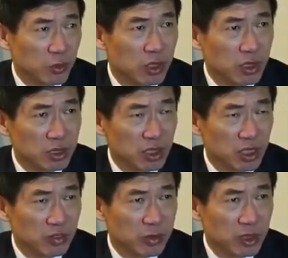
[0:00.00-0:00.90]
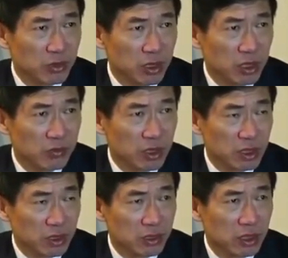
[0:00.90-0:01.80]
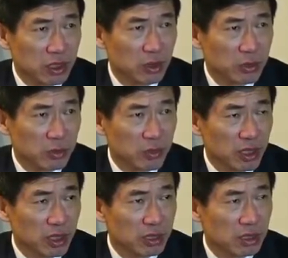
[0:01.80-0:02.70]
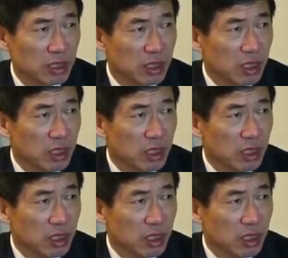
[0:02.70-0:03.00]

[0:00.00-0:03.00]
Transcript: We urge the government to have a socio-economic package,